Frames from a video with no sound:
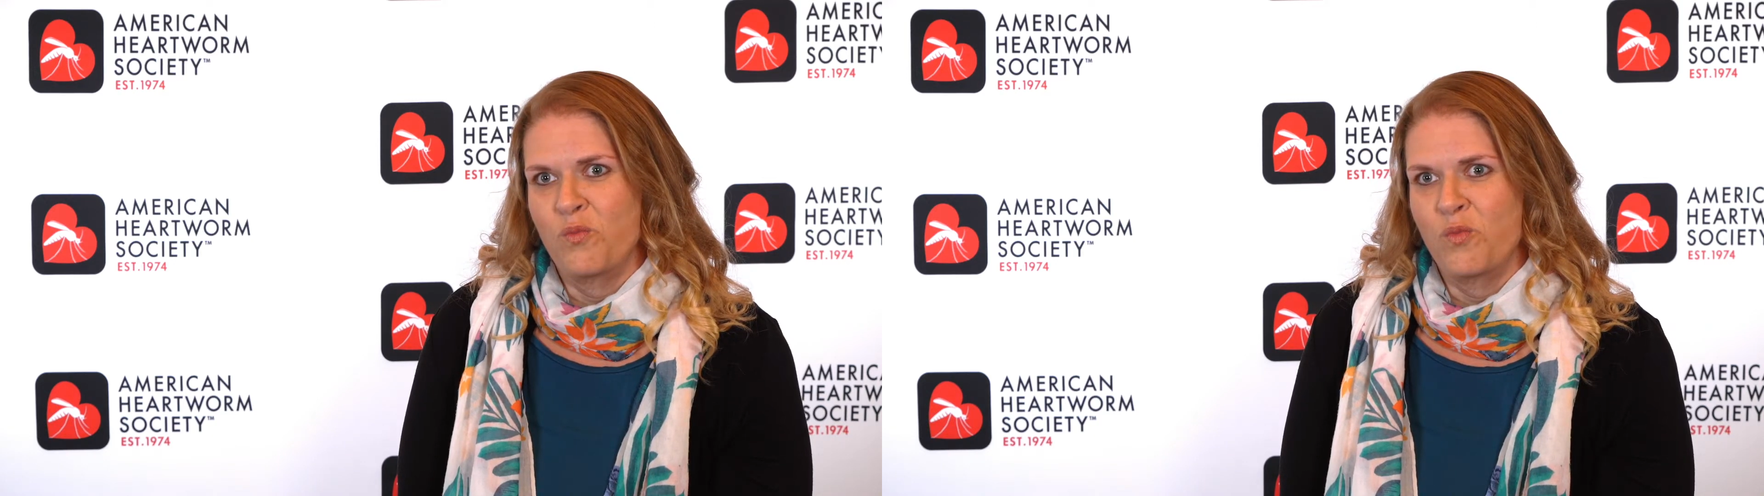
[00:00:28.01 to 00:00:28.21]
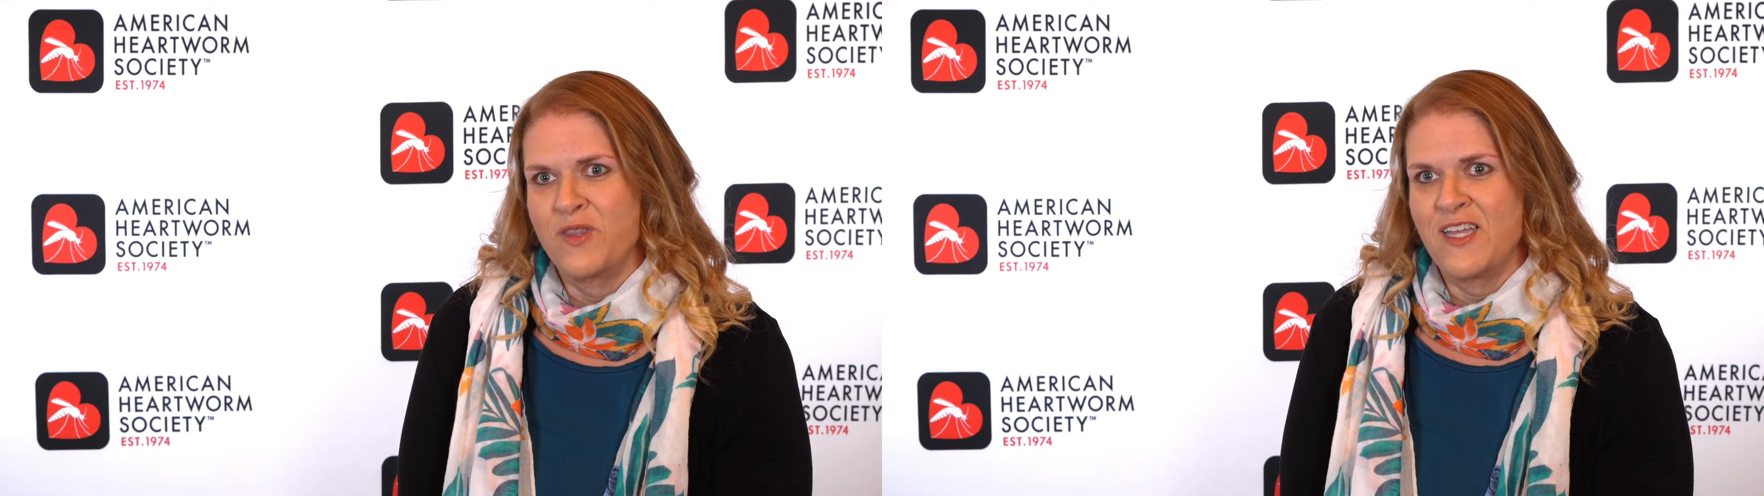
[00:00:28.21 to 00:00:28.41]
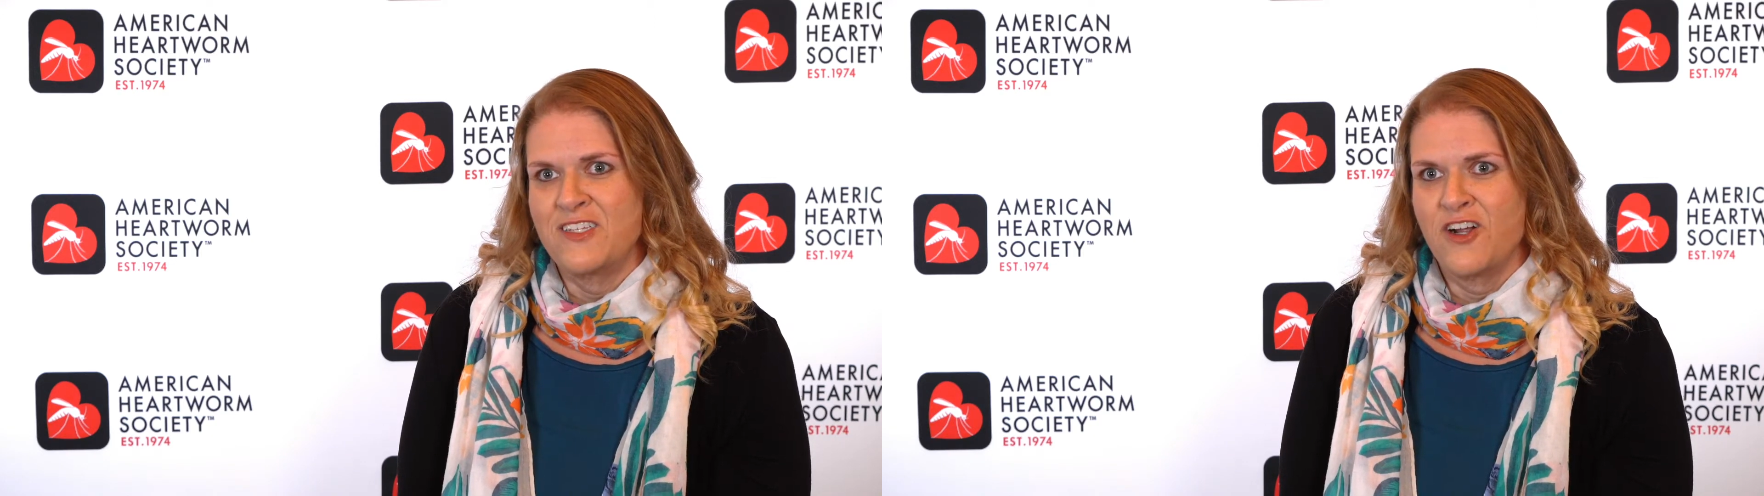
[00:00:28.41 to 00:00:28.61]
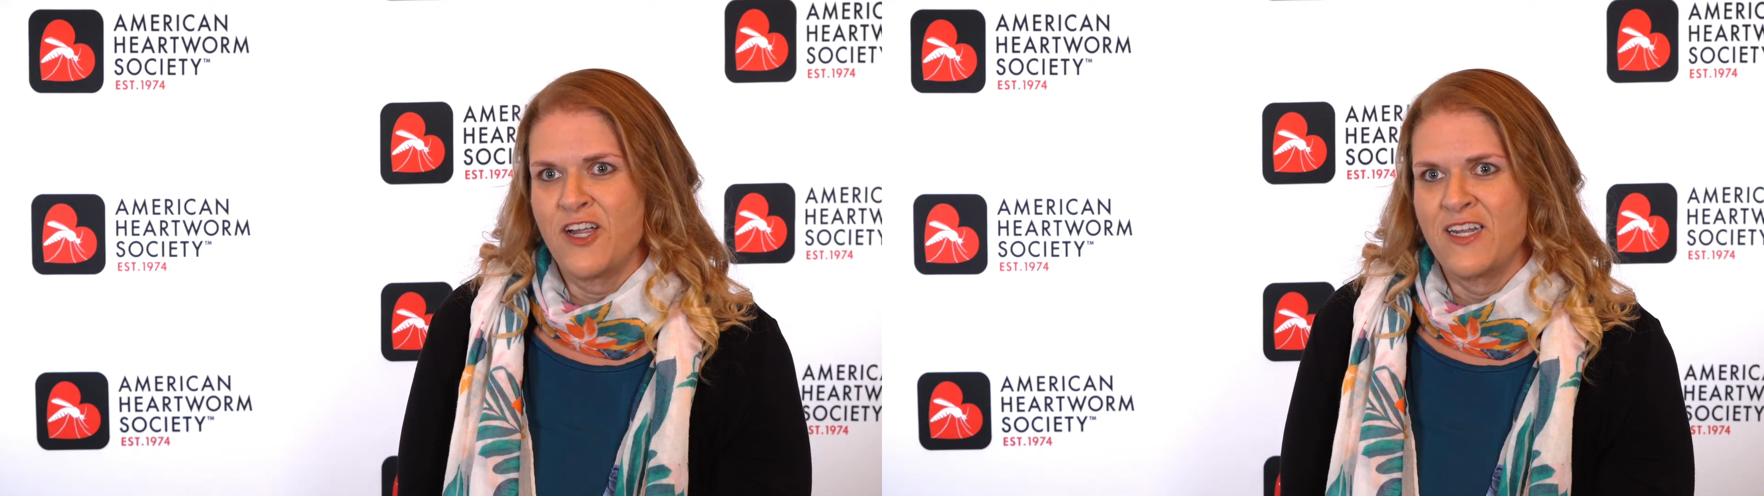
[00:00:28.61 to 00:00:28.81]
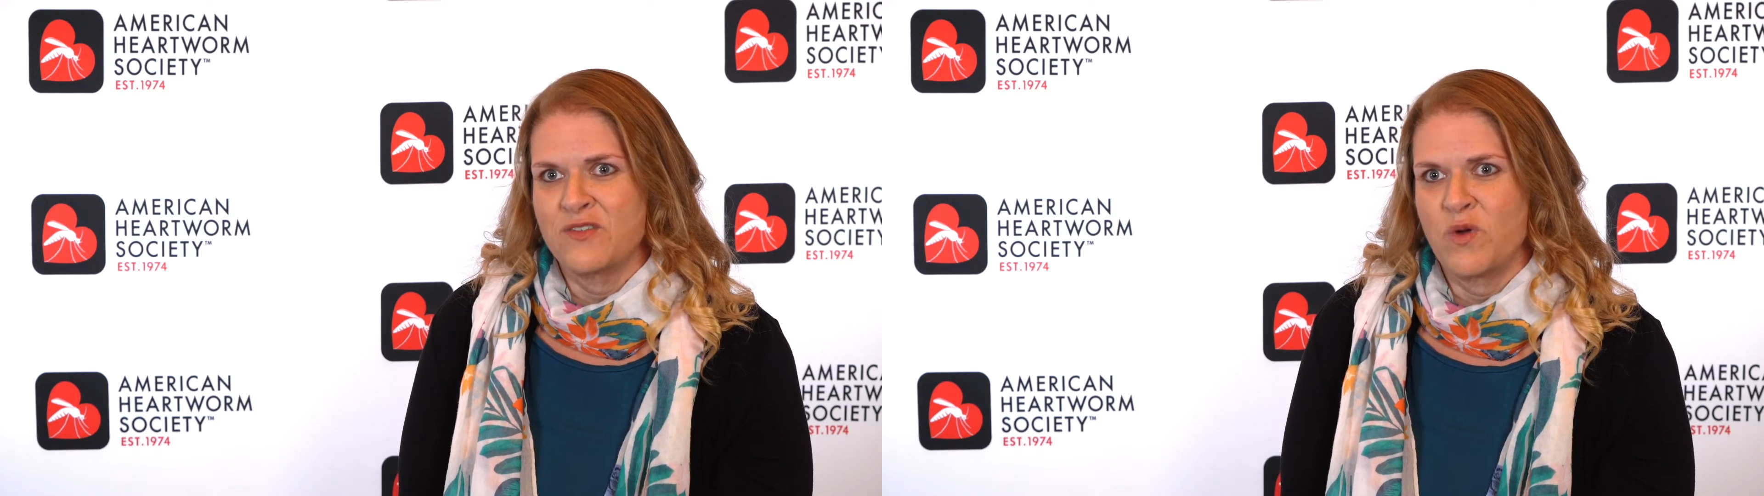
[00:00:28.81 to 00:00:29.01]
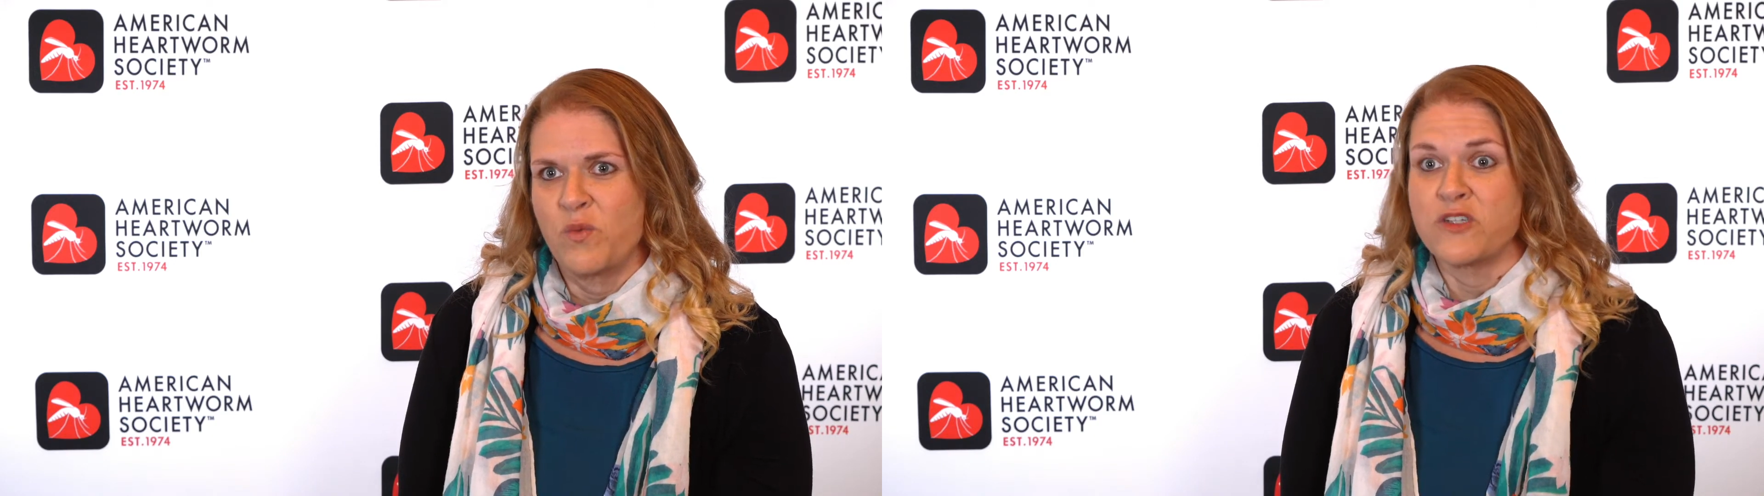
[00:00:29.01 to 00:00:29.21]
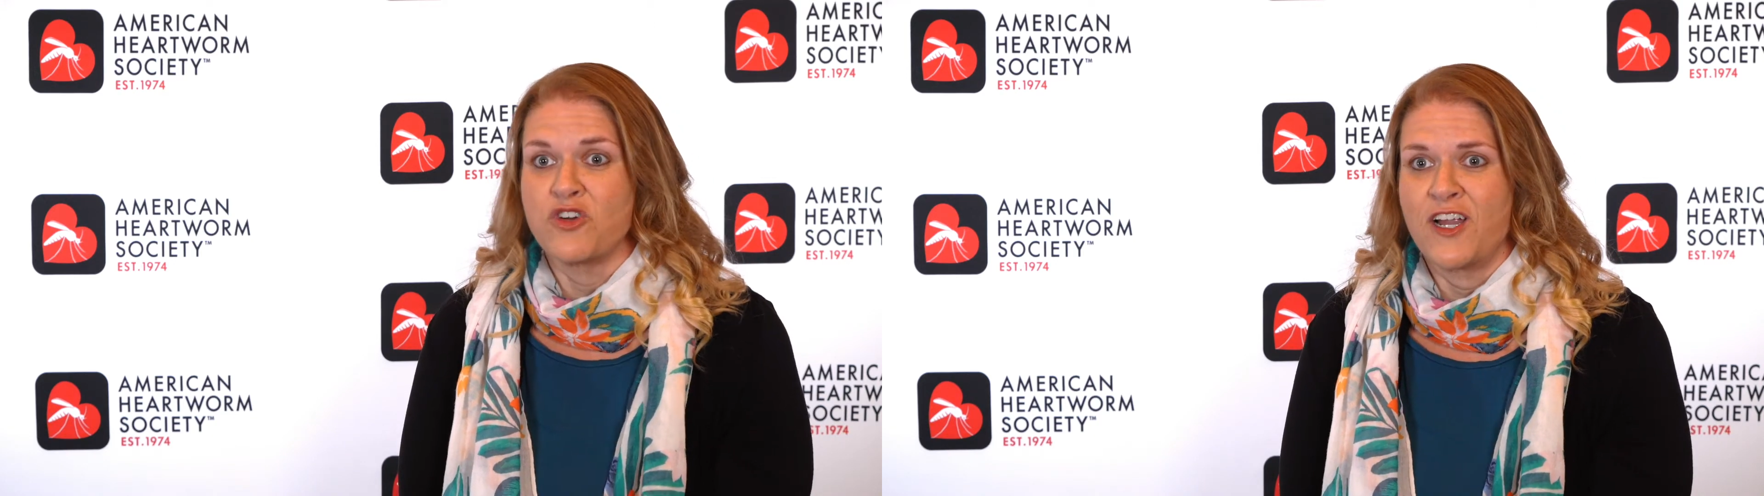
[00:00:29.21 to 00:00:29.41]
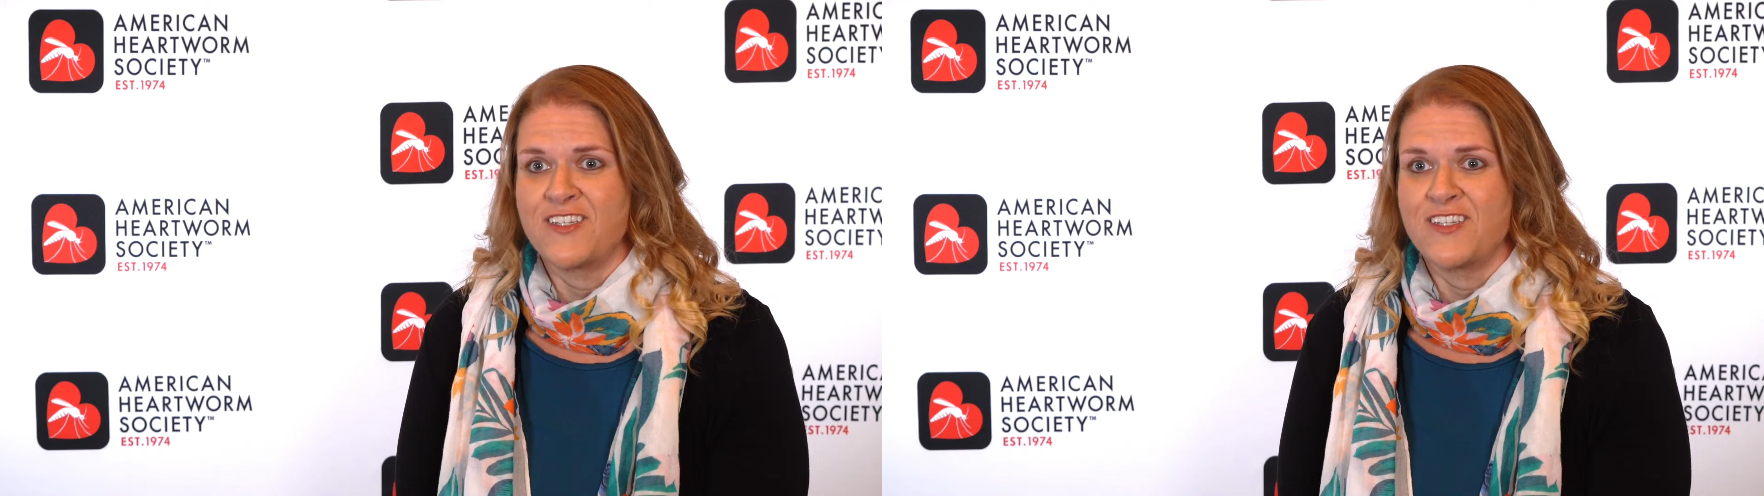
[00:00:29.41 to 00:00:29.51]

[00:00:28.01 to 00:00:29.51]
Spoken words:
what they target is what we're trying